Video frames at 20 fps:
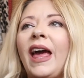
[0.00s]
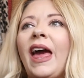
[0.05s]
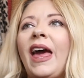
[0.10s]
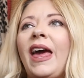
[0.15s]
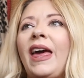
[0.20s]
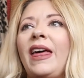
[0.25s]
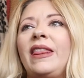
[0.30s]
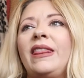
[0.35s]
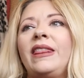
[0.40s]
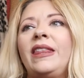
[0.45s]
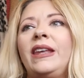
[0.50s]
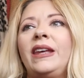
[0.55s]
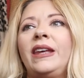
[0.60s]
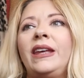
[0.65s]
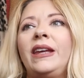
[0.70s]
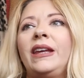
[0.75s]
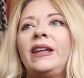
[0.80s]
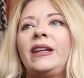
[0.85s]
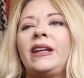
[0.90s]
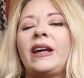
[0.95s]
And
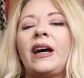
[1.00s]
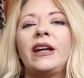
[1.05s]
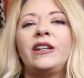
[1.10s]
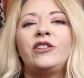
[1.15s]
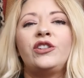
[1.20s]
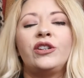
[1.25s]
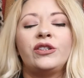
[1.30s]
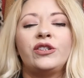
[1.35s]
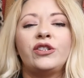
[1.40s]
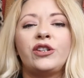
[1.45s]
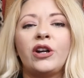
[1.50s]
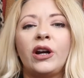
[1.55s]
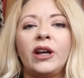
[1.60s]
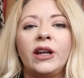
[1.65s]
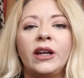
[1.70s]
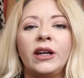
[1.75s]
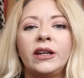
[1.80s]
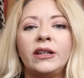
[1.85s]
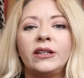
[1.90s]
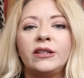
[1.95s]
then I just
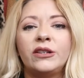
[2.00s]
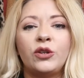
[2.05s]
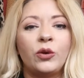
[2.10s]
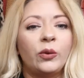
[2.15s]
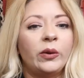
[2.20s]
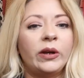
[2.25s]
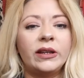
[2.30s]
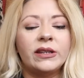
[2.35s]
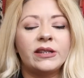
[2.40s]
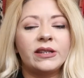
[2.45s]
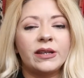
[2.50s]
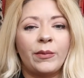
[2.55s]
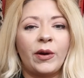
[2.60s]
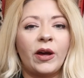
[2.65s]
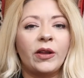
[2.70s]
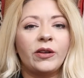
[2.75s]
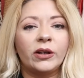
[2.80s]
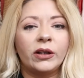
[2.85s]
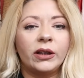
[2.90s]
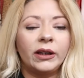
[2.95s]
started doing some
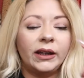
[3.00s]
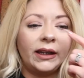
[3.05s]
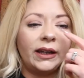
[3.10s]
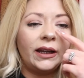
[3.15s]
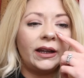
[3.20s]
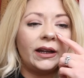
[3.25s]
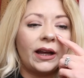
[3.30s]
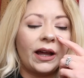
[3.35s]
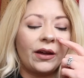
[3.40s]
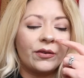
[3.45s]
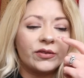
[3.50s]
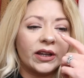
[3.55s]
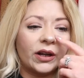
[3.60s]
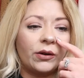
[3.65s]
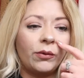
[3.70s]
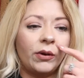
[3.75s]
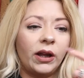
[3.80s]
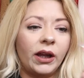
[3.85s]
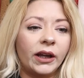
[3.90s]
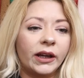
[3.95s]
other cleaning and I was like,
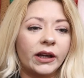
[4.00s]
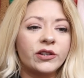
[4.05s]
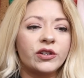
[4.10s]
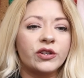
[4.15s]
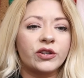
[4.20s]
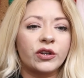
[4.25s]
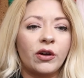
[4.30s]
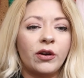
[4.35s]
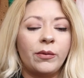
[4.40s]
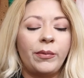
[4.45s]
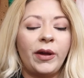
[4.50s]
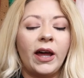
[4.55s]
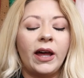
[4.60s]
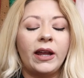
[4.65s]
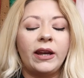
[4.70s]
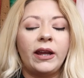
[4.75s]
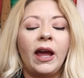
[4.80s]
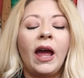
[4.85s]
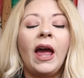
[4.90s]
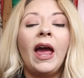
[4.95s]
well, I could just go to
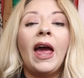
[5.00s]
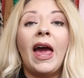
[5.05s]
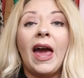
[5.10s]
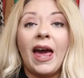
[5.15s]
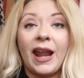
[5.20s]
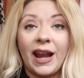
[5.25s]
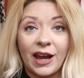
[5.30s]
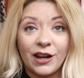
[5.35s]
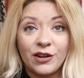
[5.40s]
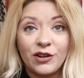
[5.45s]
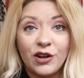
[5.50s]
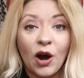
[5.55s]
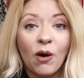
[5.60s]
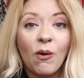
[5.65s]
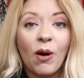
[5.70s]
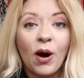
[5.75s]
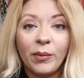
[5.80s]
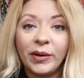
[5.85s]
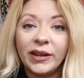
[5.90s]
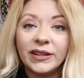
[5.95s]
bed and I know
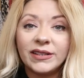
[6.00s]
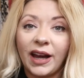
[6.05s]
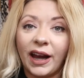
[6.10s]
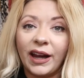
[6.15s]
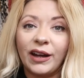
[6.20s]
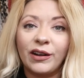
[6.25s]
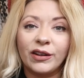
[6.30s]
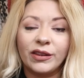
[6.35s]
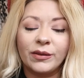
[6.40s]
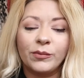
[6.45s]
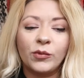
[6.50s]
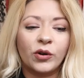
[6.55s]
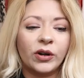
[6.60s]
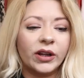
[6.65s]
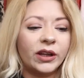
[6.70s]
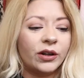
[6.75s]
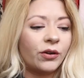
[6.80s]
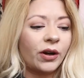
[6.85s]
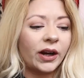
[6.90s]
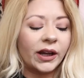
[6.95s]
I'll be tired in the
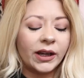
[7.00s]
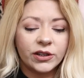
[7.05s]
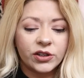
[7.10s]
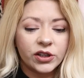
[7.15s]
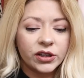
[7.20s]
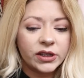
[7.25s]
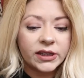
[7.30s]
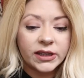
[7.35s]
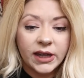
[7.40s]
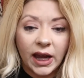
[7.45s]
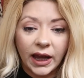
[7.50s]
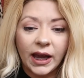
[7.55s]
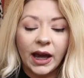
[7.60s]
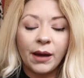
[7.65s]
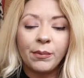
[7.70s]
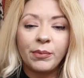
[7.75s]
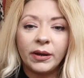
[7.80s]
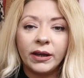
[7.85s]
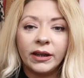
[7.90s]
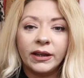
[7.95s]
morning or I could just stay
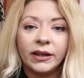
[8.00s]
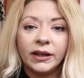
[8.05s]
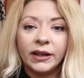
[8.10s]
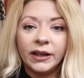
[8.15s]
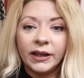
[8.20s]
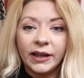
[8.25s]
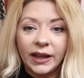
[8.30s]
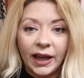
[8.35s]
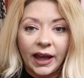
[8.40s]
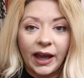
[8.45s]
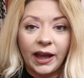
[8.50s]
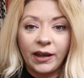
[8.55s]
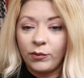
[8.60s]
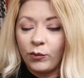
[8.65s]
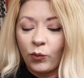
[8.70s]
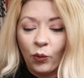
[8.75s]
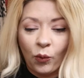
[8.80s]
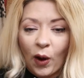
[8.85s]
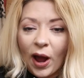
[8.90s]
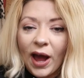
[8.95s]
up and
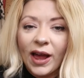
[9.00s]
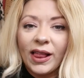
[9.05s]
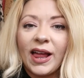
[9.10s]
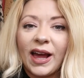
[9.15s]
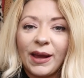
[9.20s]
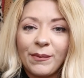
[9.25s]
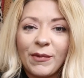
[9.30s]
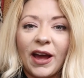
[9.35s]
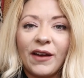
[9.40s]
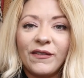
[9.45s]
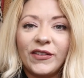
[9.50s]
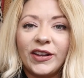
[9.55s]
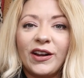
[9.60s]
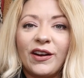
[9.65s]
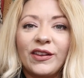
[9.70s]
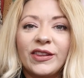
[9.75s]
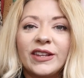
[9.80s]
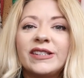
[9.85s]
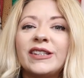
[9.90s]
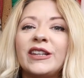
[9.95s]
while I'm having
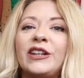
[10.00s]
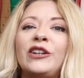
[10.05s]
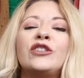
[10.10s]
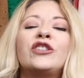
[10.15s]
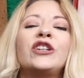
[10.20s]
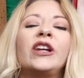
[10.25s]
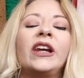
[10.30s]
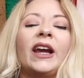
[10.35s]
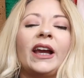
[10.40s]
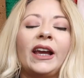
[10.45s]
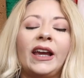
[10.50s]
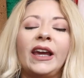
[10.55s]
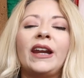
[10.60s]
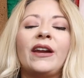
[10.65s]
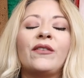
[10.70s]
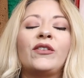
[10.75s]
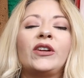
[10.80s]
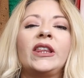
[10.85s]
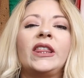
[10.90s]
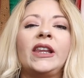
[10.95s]
all this energy and get
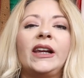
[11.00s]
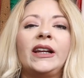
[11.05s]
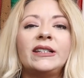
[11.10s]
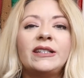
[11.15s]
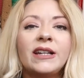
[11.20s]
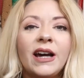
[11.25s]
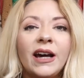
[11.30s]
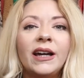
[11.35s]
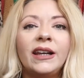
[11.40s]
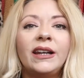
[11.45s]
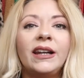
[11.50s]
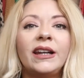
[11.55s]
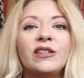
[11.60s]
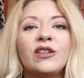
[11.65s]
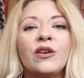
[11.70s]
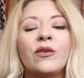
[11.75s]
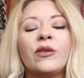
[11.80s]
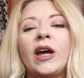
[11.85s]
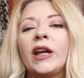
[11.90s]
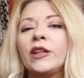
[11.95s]
everything done.
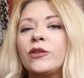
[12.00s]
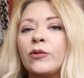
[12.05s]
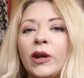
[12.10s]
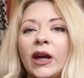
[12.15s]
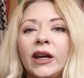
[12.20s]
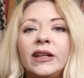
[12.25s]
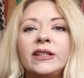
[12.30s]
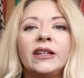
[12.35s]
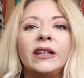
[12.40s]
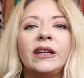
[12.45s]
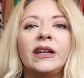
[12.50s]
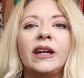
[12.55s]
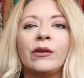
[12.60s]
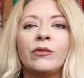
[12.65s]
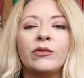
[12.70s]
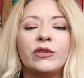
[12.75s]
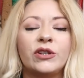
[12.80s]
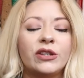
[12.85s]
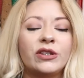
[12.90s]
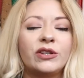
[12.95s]
So that's what I did. I
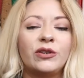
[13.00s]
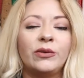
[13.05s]
was just